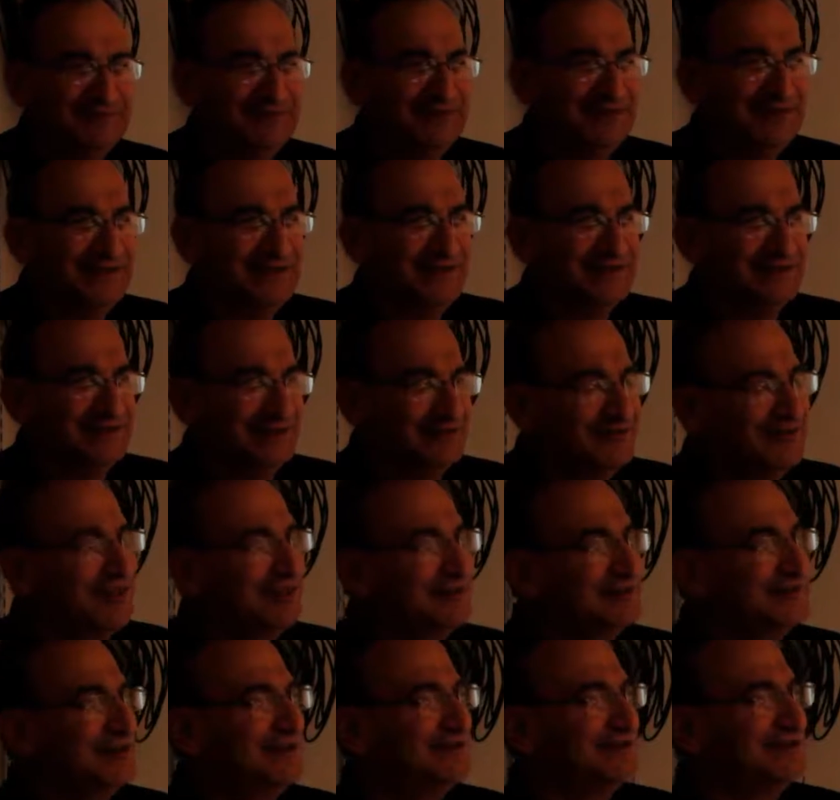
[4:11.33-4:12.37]
I said, well,
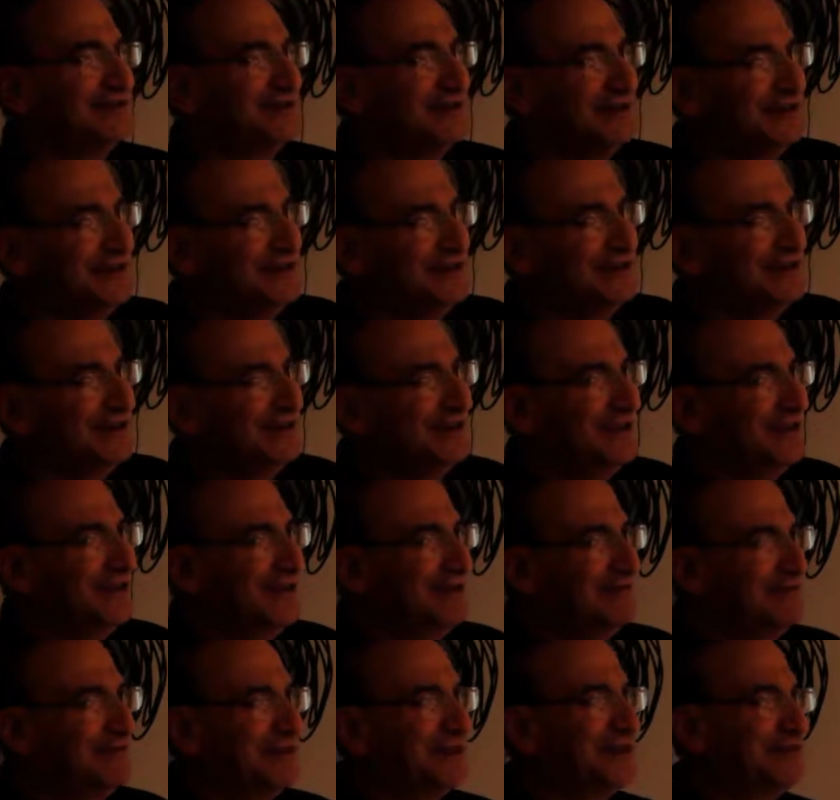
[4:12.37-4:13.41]
that sounds good.
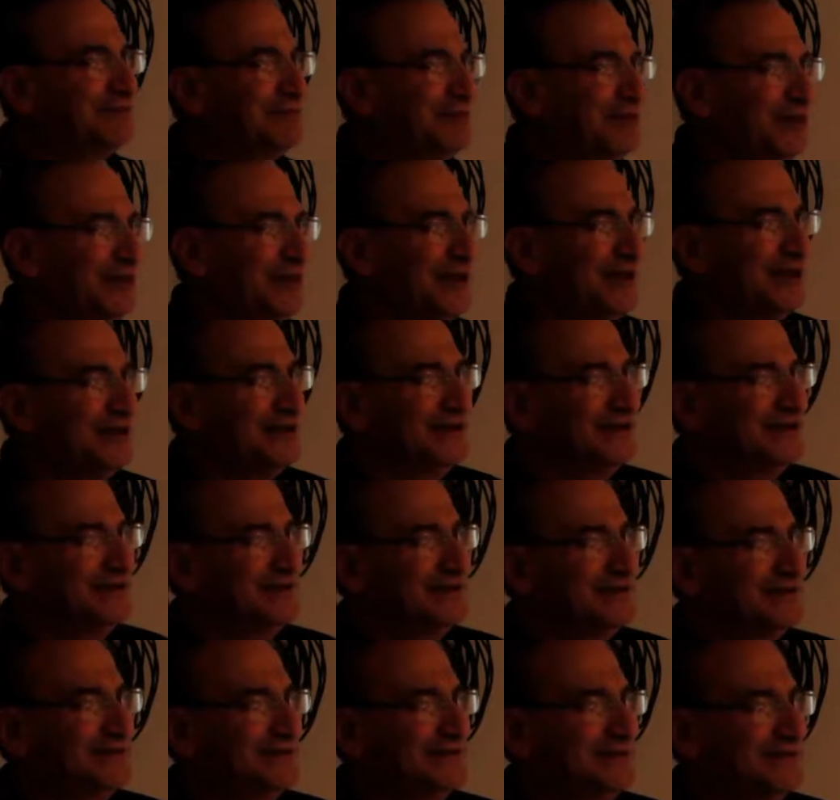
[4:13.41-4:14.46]
But then it played.
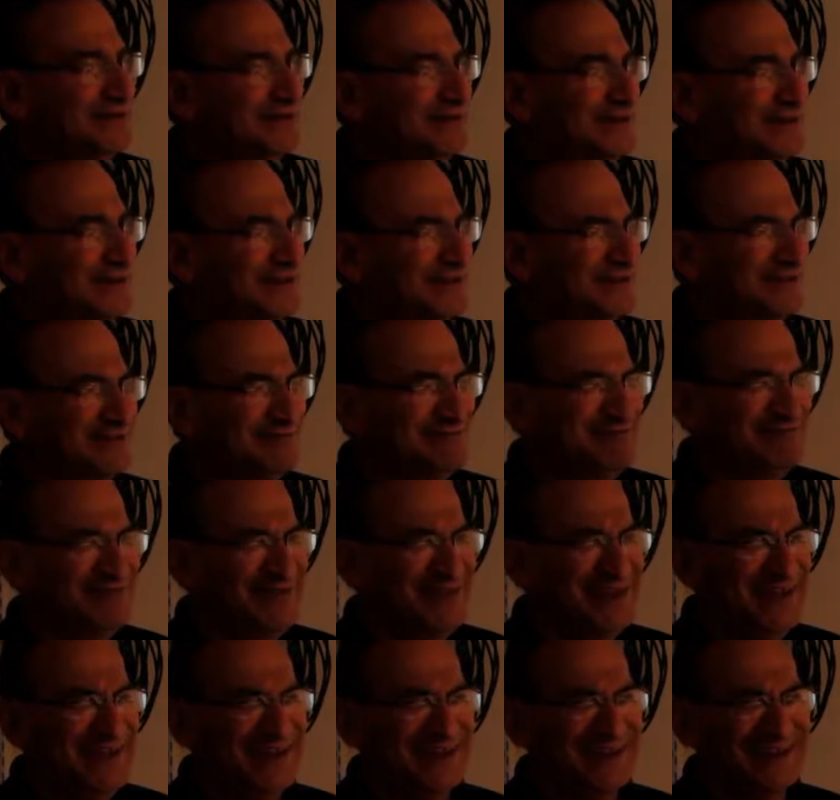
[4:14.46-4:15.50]
I said,
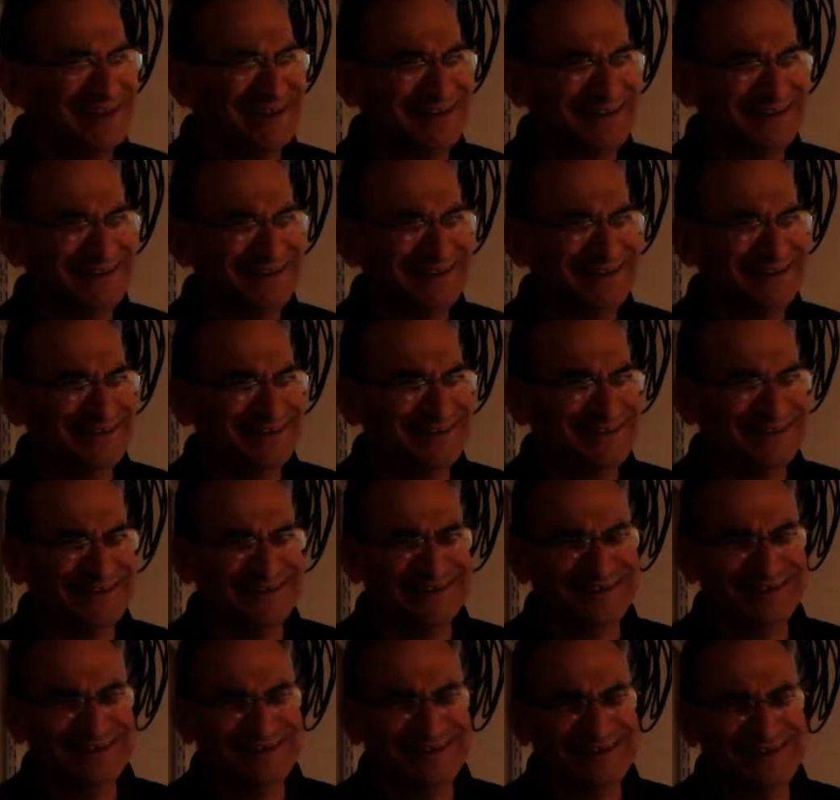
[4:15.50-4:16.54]
man,
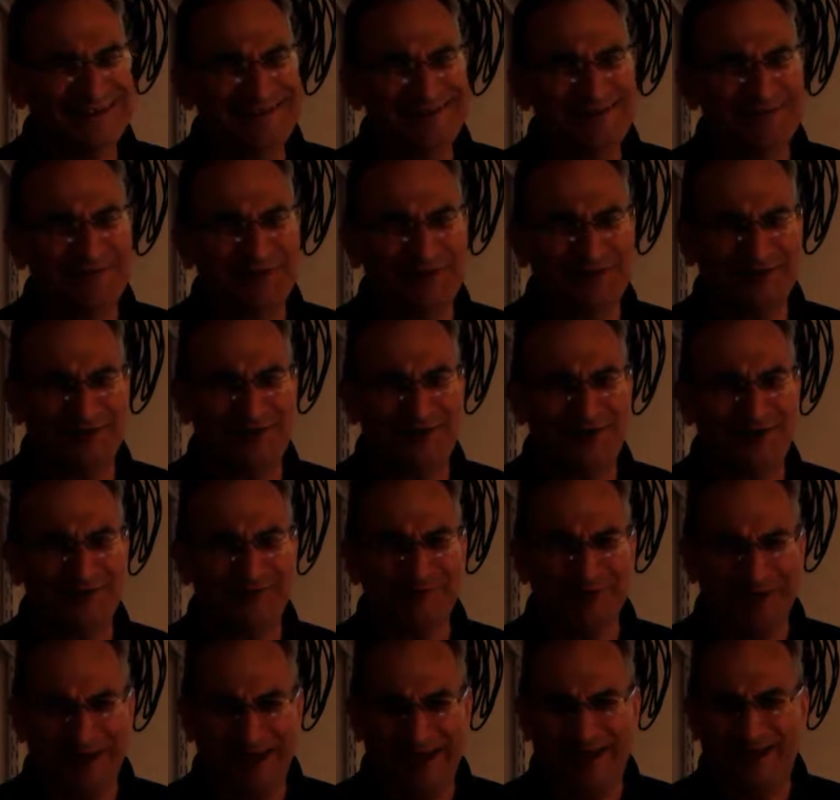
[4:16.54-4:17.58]
that's something my daughter
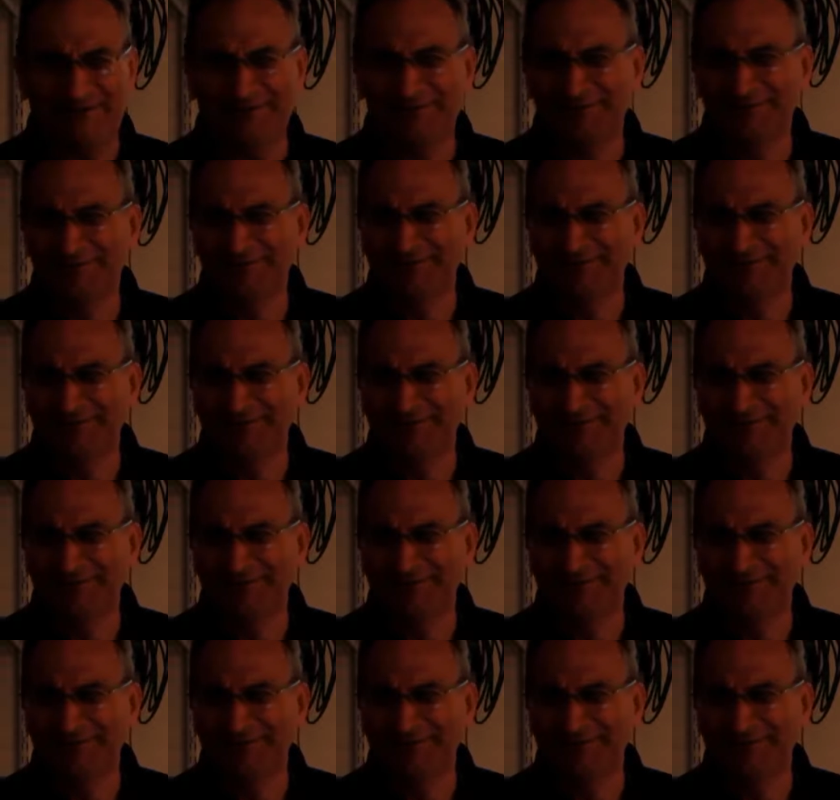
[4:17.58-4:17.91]
would have.